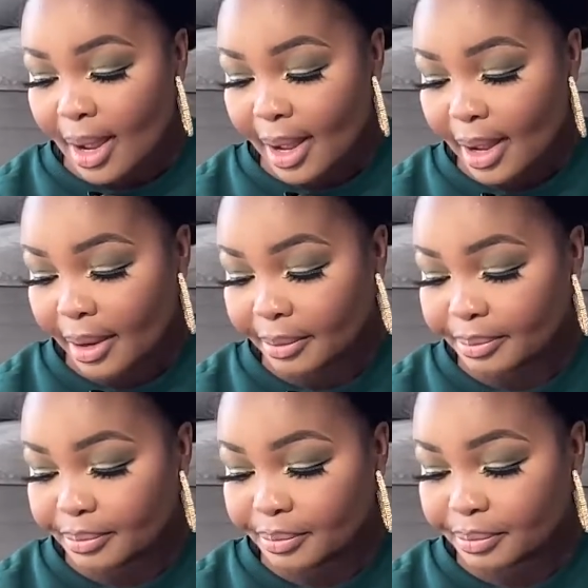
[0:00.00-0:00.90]

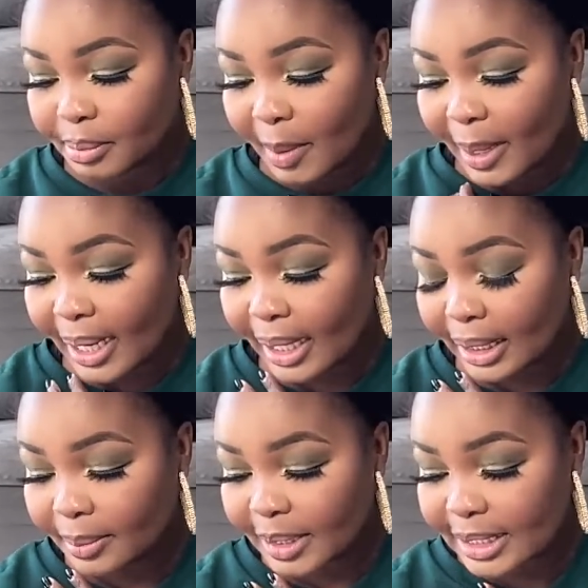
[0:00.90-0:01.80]
Mama
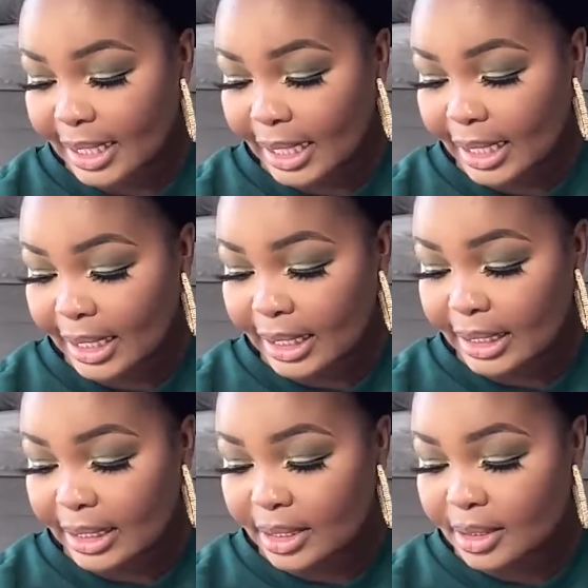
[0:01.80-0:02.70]
Kariba
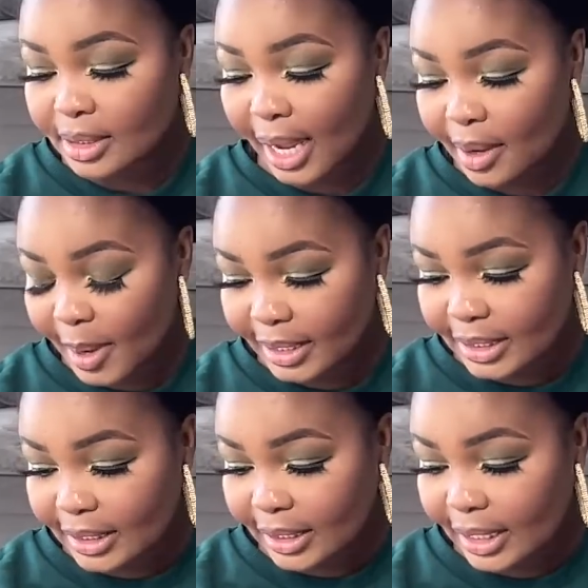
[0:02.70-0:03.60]
says, hey
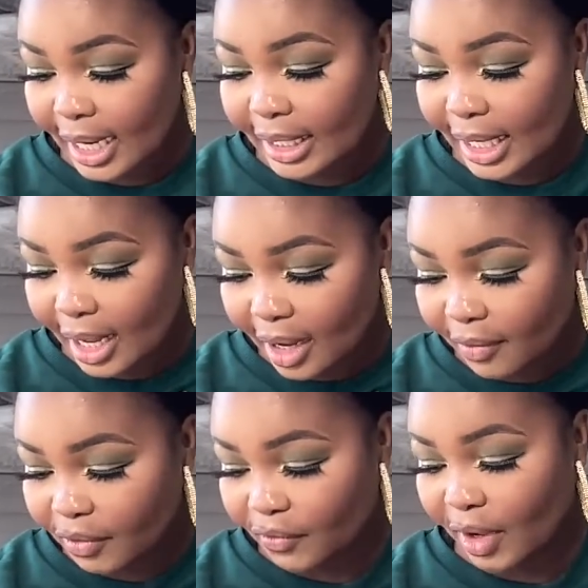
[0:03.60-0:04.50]
bestie, I
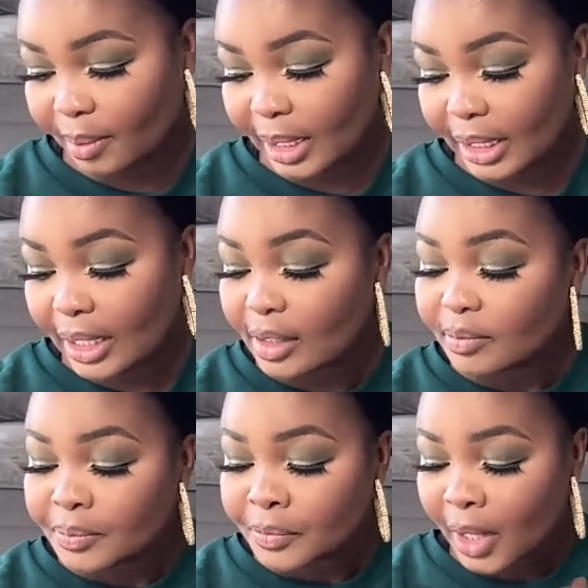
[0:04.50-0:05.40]
love your family
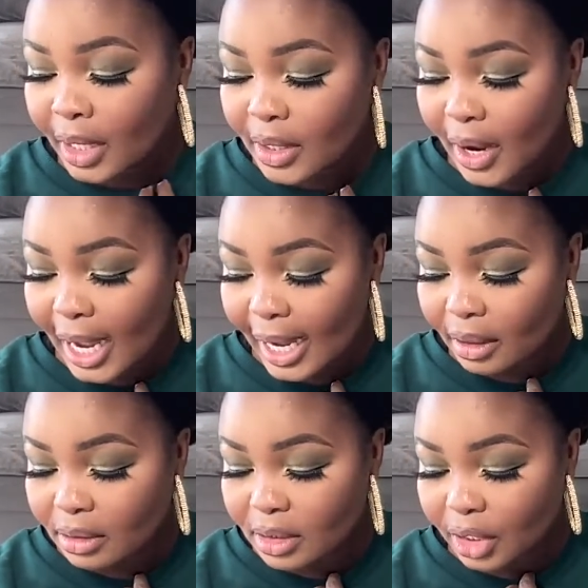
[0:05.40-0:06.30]
and your
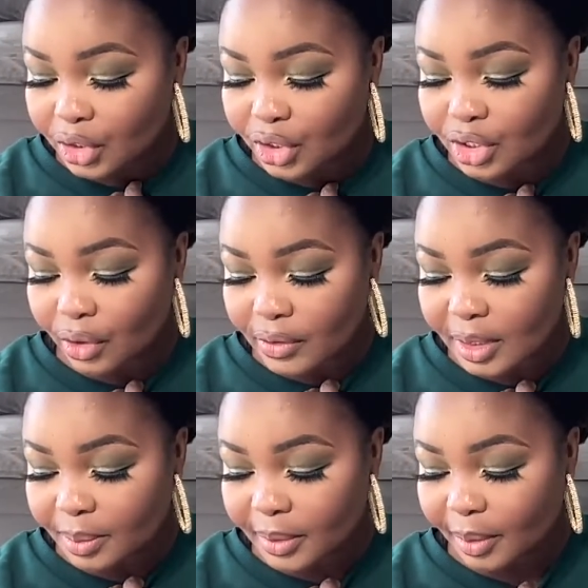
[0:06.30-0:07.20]
house. It is so
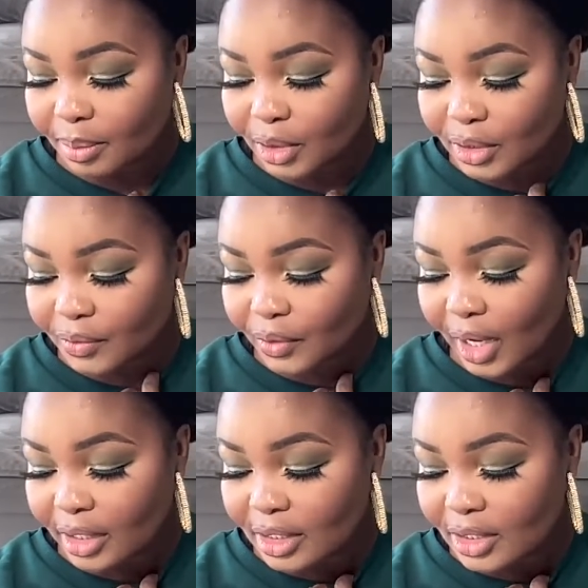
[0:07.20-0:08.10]
simple and beautiful.
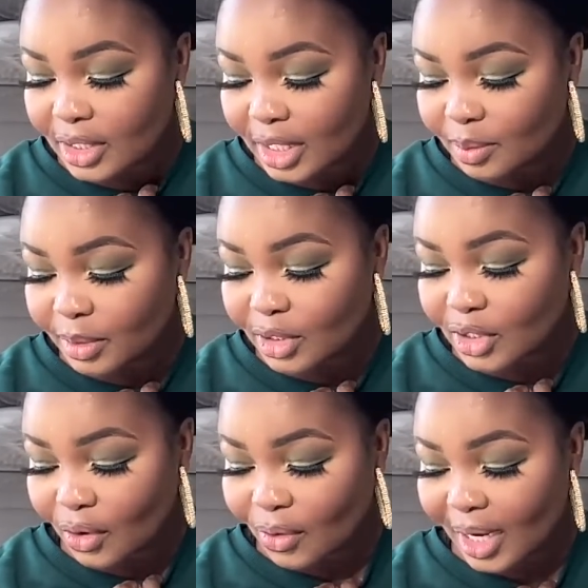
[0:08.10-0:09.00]
How do you keep it
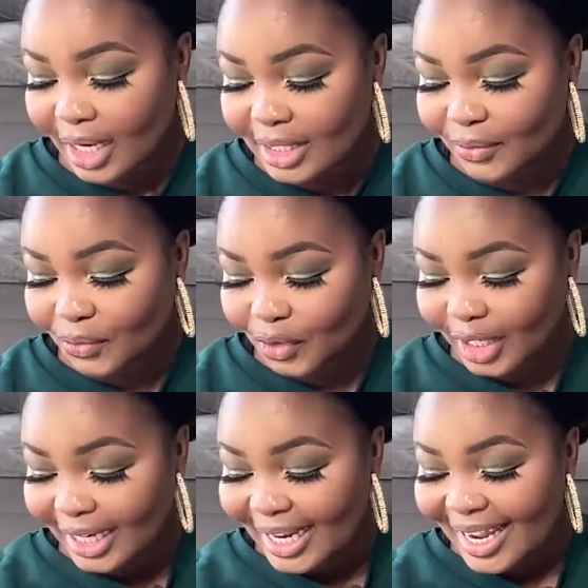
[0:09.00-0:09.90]
so clutter
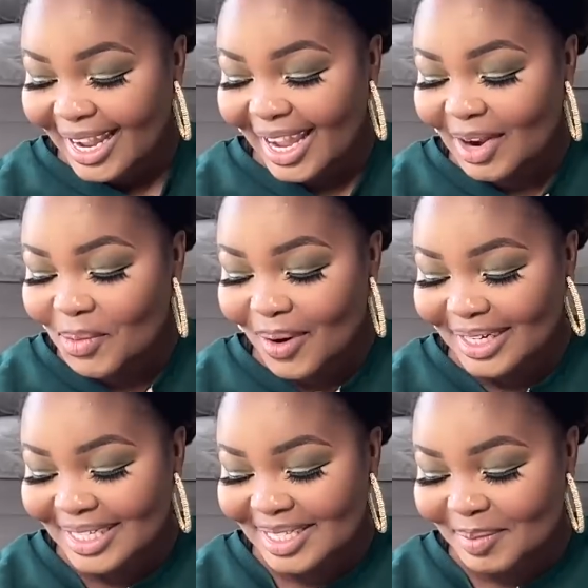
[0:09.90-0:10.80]
free and what
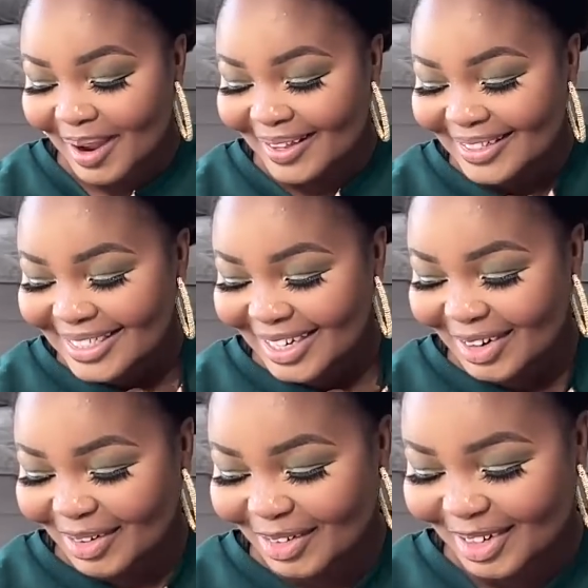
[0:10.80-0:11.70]
inspired the
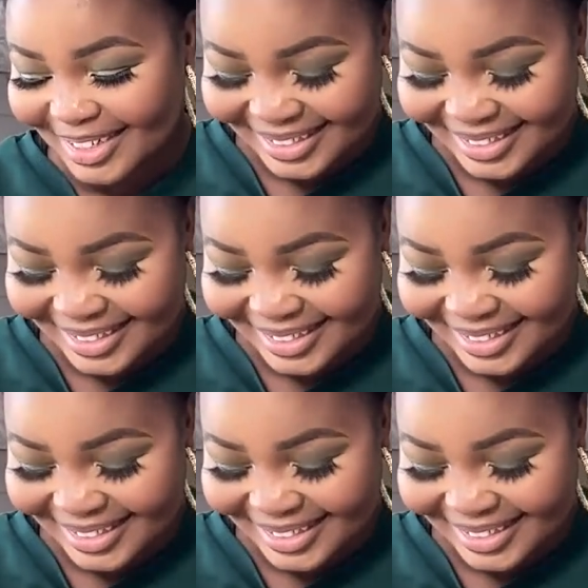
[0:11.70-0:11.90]
decor.